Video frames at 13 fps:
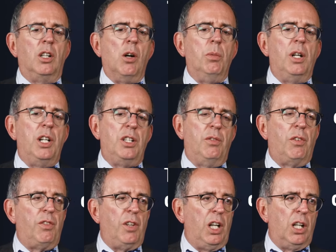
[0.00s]
Combination of
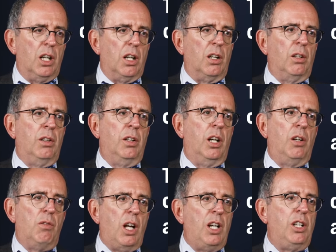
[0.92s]
a vicar
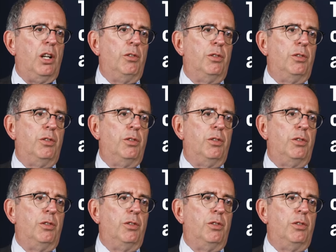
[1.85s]
and Radio